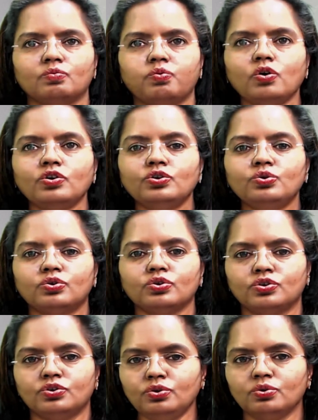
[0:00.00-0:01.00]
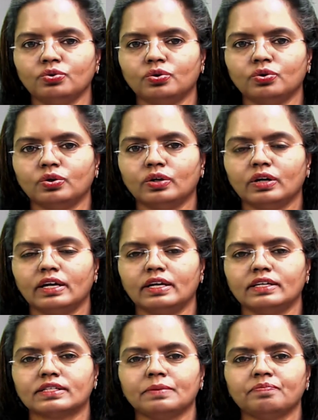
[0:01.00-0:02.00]
you could do is
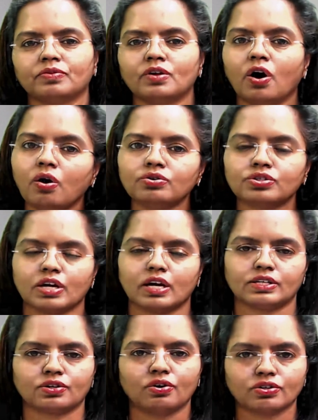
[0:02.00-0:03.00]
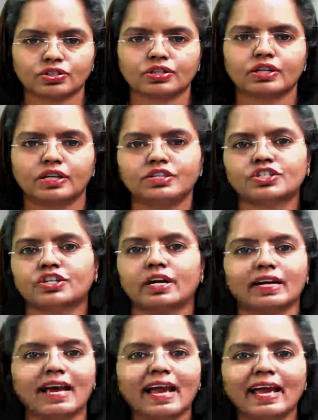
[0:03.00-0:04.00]
a host has got screen share
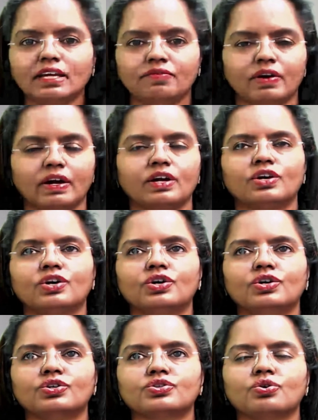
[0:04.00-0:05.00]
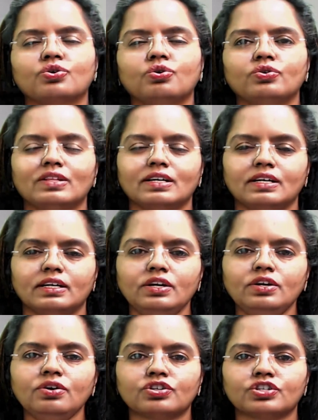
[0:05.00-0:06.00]
anyway, so he
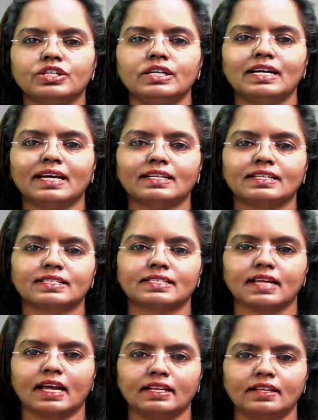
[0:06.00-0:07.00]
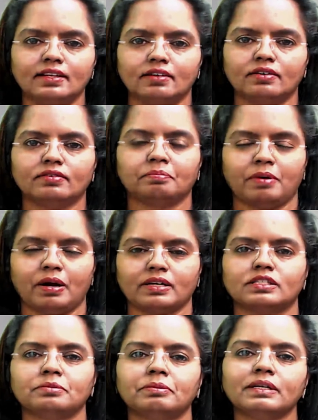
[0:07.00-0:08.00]
or she can send, the
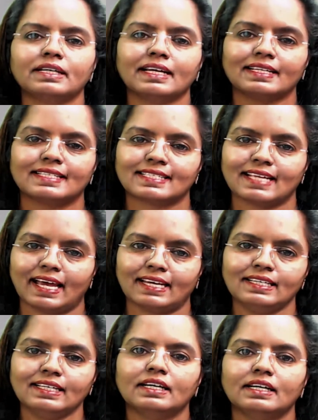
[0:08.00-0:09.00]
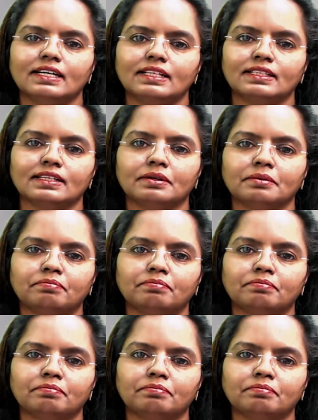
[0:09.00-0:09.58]
participant can send the